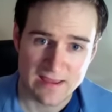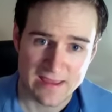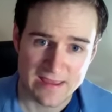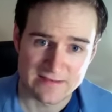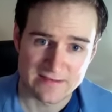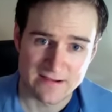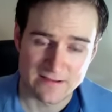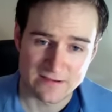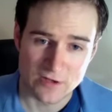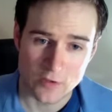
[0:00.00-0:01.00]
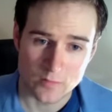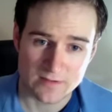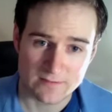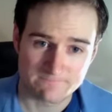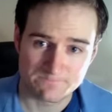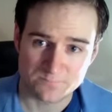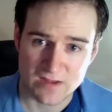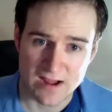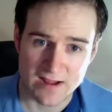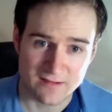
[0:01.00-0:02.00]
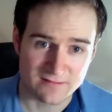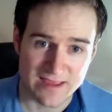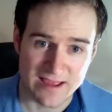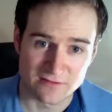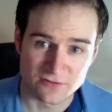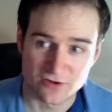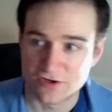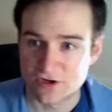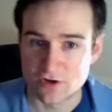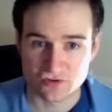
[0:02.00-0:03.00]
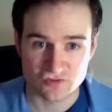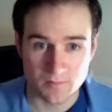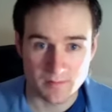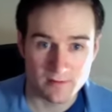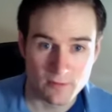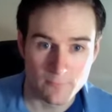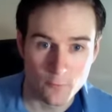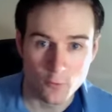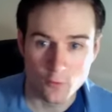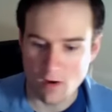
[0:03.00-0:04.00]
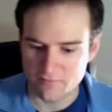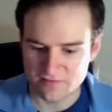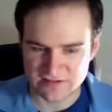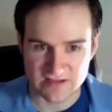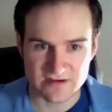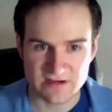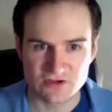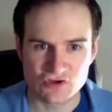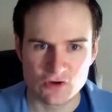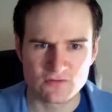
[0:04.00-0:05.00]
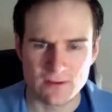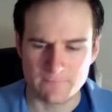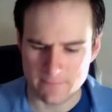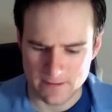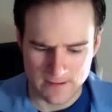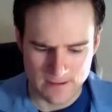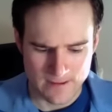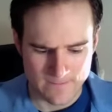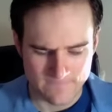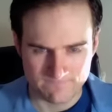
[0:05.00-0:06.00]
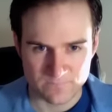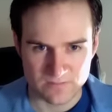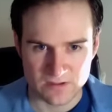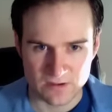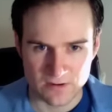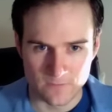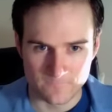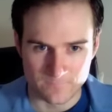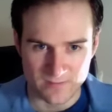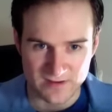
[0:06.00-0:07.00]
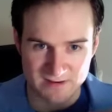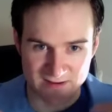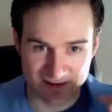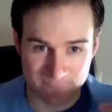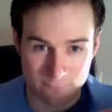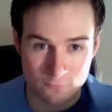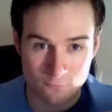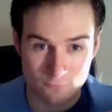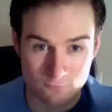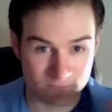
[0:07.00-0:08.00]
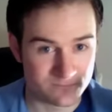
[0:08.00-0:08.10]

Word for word: And, uh, you know, Kyle Gallner, you know, swimming in the pool. All of a sudden, he shows up, you know, in, in a pool.